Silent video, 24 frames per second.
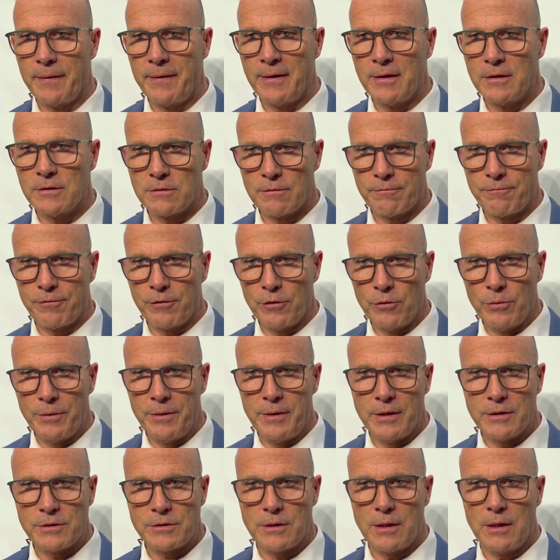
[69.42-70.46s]
think there's a
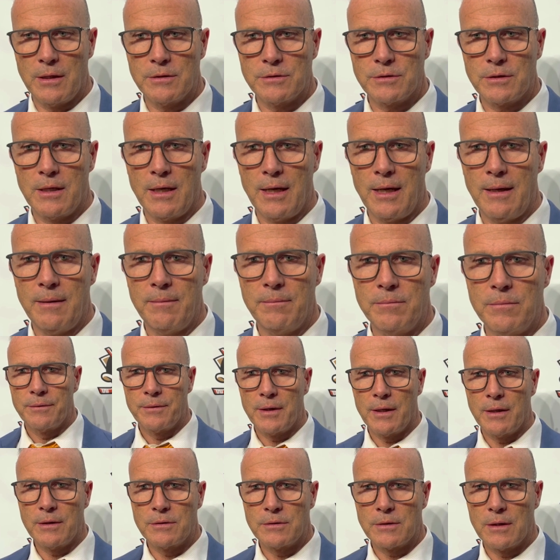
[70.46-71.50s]
fluidness to his game
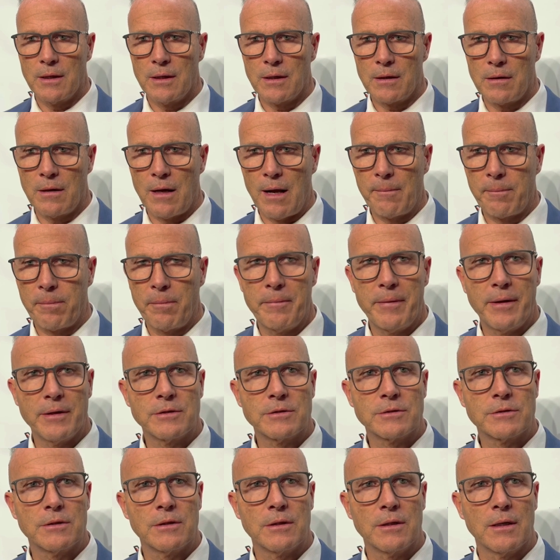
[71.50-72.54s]
that
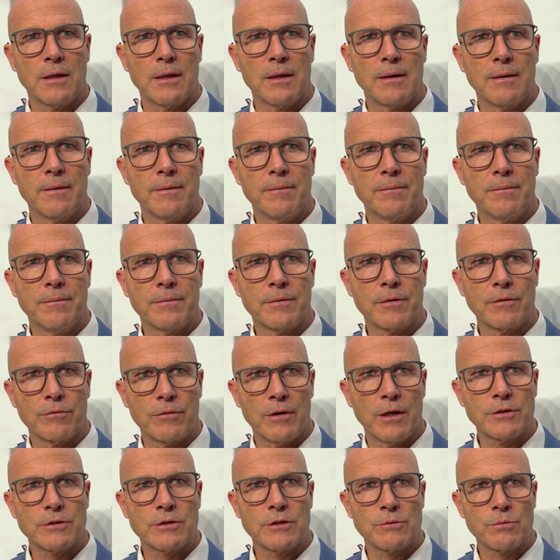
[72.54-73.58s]
complements the
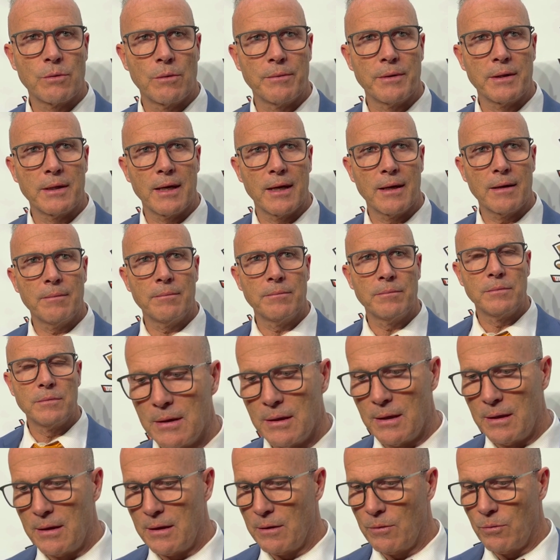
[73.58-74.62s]
rushes when we get him,
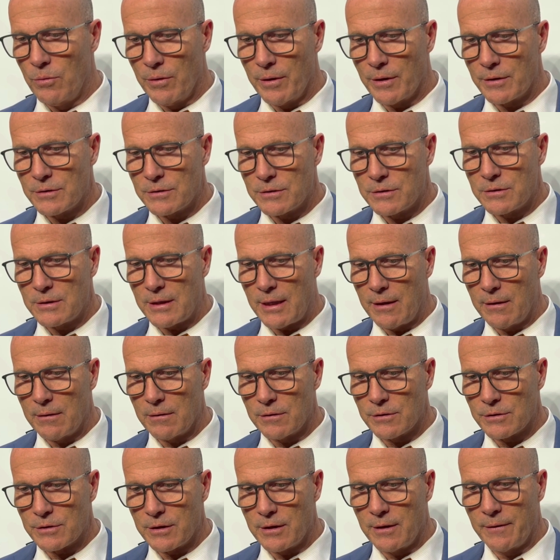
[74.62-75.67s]
and he works
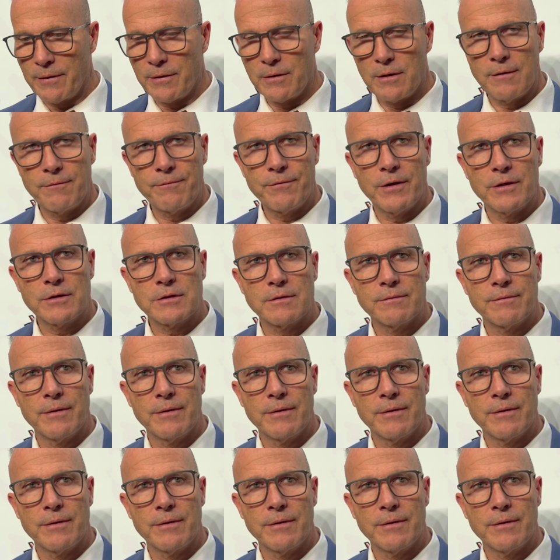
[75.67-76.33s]
tirelessly in the defensive